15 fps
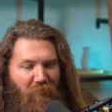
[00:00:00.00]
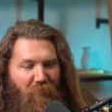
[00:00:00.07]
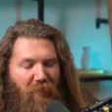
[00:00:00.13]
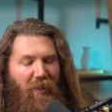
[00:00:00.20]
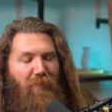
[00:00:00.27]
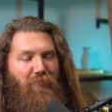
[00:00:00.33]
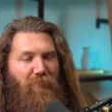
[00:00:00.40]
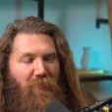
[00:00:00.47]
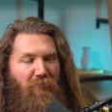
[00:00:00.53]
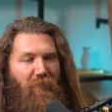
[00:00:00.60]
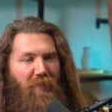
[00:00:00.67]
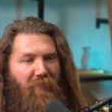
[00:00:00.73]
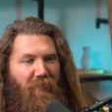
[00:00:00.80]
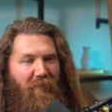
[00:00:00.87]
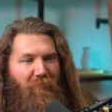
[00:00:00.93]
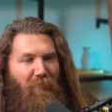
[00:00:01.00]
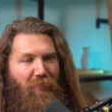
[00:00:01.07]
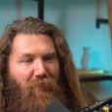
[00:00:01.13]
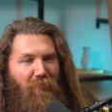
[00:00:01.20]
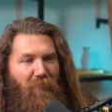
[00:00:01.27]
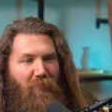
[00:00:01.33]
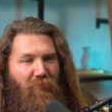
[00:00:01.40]
what I was doing at that
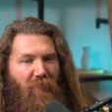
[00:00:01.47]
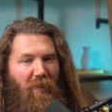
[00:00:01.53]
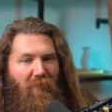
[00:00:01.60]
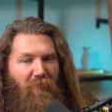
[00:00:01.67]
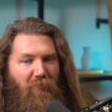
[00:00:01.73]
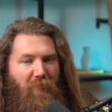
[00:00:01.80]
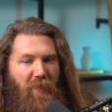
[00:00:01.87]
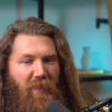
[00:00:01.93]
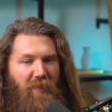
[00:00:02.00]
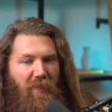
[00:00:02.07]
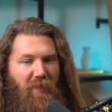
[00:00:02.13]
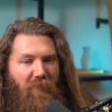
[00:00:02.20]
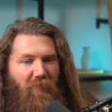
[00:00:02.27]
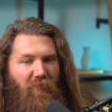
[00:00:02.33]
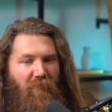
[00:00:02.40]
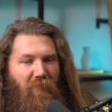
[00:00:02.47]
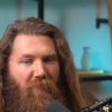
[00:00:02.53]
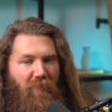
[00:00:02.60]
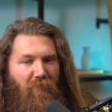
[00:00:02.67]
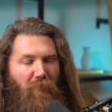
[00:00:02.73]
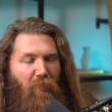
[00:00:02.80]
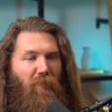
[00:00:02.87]
point was I was making it
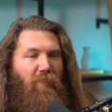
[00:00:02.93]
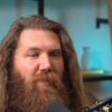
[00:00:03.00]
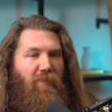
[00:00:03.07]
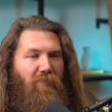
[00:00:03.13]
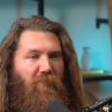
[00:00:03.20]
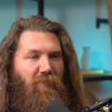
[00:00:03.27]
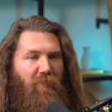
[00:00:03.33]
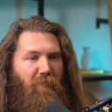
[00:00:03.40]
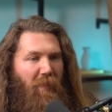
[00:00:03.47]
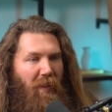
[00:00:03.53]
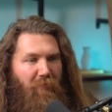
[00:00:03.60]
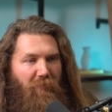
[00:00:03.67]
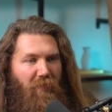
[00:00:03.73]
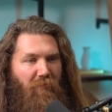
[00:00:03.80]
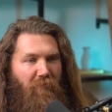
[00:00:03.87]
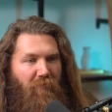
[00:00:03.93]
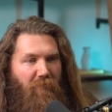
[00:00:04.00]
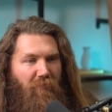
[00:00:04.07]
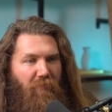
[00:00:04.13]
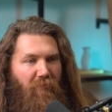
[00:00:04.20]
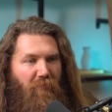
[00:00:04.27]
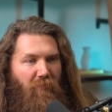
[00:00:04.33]
more than just a pop up.
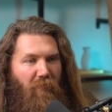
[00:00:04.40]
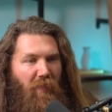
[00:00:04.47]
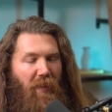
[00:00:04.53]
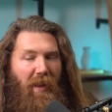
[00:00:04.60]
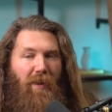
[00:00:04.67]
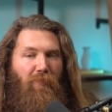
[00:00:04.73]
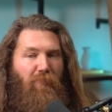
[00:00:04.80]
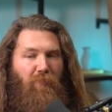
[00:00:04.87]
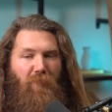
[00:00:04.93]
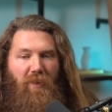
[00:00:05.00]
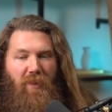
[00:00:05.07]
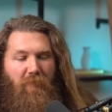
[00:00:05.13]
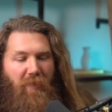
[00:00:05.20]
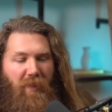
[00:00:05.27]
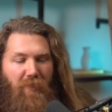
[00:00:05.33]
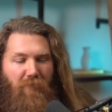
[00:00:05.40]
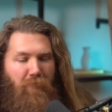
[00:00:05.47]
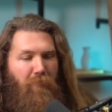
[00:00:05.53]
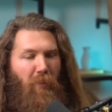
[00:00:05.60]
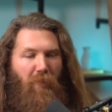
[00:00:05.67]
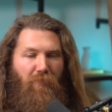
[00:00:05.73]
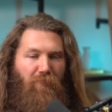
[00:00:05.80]
Like I was bringing my
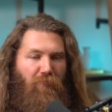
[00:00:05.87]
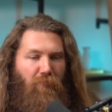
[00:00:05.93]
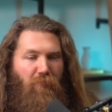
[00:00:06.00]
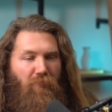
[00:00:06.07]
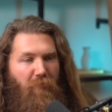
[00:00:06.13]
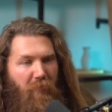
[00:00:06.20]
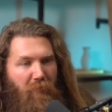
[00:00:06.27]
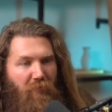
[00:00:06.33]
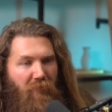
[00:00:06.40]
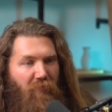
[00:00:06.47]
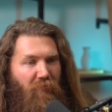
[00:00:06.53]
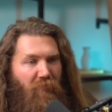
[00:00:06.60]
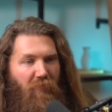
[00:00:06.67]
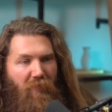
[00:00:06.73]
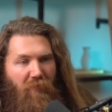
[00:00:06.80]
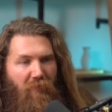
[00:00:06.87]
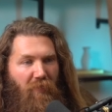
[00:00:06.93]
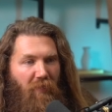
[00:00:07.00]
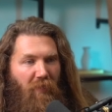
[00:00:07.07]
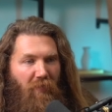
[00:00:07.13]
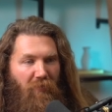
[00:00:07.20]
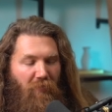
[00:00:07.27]
own bar stools and people could sit
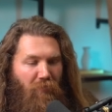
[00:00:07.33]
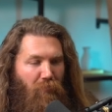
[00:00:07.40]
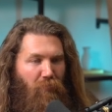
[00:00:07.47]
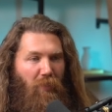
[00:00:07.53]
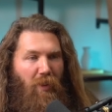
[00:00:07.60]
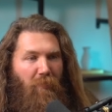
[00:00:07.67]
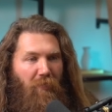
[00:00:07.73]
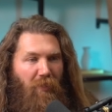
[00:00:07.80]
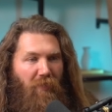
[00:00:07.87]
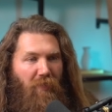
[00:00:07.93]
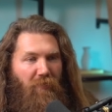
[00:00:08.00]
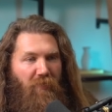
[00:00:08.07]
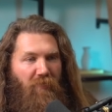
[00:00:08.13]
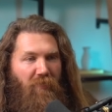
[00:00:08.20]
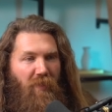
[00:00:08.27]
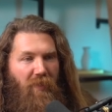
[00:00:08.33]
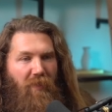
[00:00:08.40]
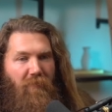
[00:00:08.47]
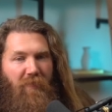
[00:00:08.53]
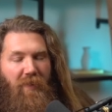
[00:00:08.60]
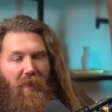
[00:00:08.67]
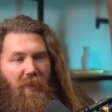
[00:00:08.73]
along our little raw bar that we set
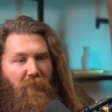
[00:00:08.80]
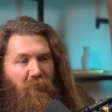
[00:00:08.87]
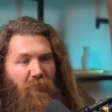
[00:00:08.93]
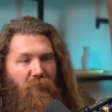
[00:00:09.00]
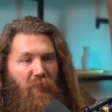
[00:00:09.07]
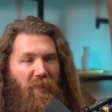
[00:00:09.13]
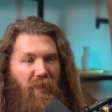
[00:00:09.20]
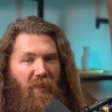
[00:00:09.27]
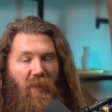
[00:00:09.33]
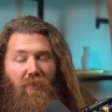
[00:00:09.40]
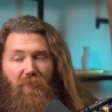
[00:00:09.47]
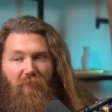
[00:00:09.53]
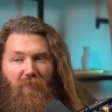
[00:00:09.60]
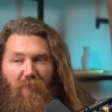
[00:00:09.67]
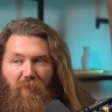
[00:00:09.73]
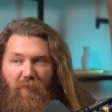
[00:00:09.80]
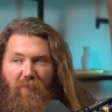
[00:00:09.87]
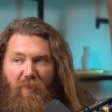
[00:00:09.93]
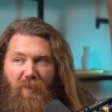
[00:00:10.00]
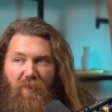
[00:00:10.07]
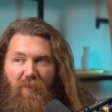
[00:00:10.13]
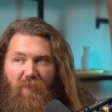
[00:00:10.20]
up. And I was bringing, I don't know if
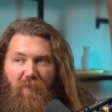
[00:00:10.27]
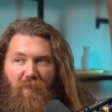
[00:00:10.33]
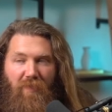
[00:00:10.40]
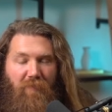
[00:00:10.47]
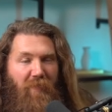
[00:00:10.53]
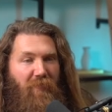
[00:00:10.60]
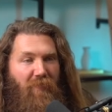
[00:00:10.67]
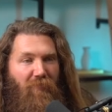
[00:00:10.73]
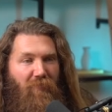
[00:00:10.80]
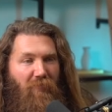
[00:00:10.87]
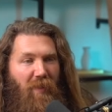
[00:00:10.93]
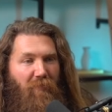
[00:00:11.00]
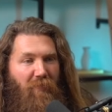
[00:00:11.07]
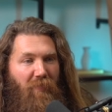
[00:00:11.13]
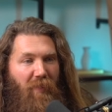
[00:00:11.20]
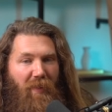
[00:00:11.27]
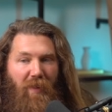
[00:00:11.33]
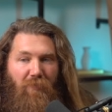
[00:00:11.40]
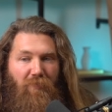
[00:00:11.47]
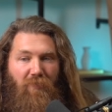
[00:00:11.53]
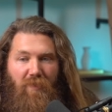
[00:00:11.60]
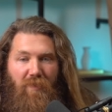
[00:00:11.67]
I could admit this or not, but like
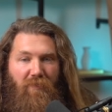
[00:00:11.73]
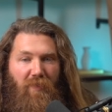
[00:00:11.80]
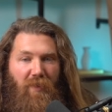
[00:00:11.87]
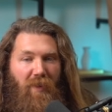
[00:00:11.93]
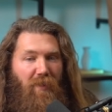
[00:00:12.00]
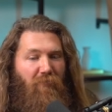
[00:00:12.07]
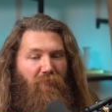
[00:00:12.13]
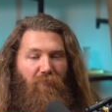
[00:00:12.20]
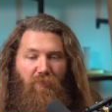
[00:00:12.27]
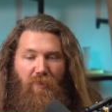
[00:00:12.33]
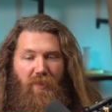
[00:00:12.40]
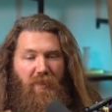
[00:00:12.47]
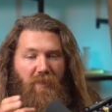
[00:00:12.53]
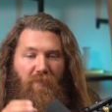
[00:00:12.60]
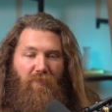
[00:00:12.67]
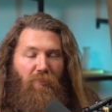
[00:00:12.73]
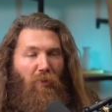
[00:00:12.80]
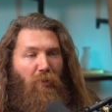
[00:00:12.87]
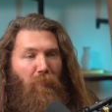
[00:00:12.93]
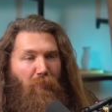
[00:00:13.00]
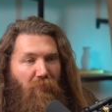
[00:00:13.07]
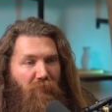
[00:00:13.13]
I was giving out free
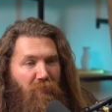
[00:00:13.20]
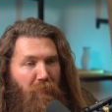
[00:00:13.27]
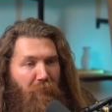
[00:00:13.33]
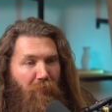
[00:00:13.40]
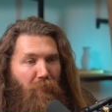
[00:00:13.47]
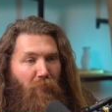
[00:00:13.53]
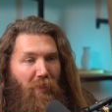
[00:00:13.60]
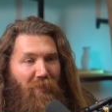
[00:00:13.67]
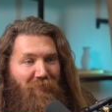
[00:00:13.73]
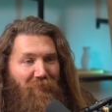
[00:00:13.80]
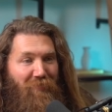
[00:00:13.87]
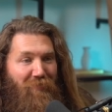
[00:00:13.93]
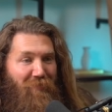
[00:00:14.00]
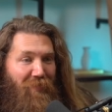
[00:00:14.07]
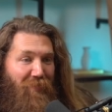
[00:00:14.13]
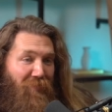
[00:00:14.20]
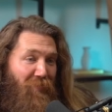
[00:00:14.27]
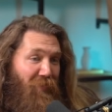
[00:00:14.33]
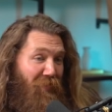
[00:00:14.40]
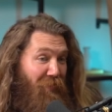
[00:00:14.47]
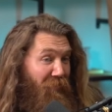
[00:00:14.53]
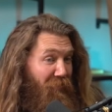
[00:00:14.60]
tall boys of Budweiser because we
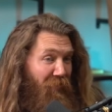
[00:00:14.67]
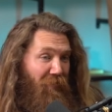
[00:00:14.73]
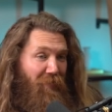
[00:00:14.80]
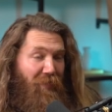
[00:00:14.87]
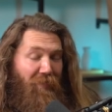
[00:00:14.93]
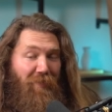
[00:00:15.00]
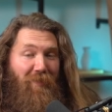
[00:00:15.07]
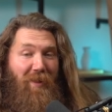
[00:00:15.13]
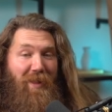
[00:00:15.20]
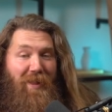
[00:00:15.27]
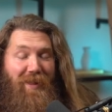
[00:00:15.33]
couldn't sell liquor.